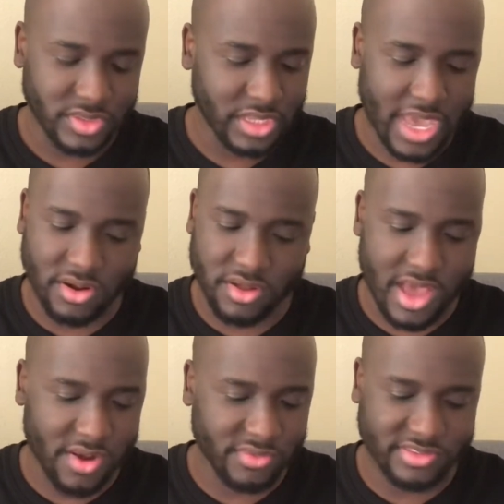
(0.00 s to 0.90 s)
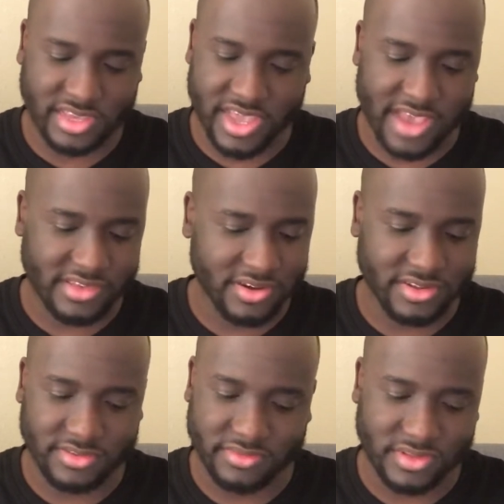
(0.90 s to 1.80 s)
I don't know. I don't know what to say, guys. I don't
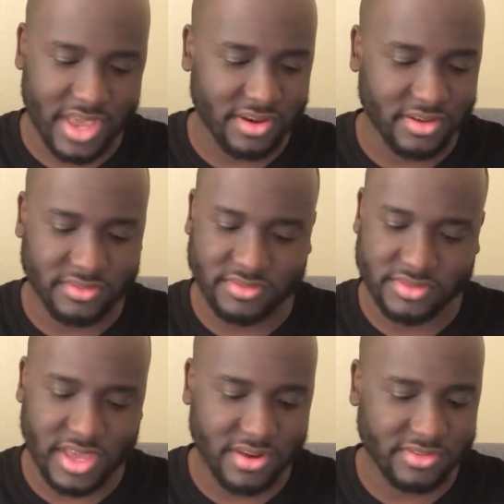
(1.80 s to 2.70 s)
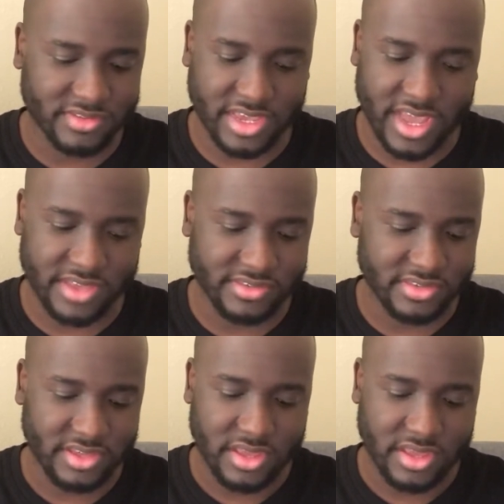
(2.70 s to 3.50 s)
know what to say, guys.